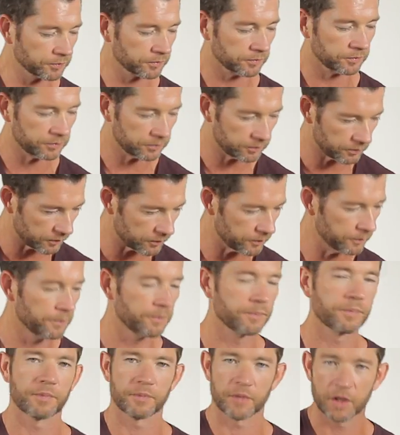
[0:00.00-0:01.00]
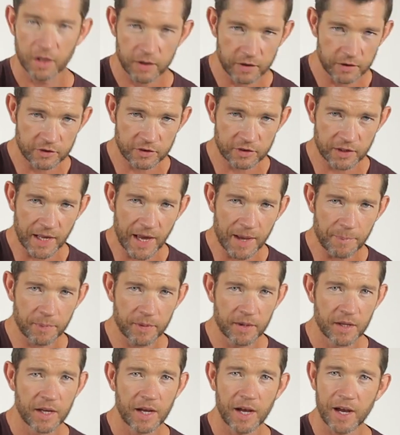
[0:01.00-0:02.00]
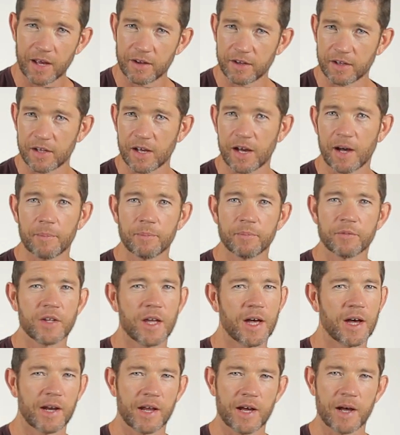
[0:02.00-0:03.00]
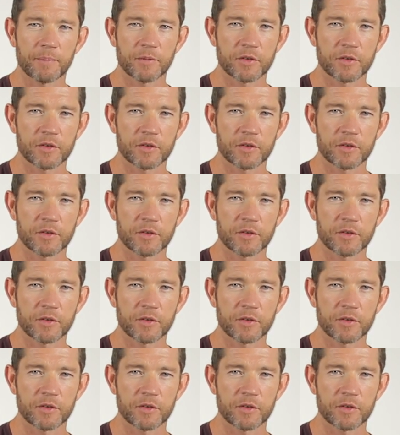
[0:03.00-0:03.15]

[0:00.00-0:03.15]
The slap and up, down, up.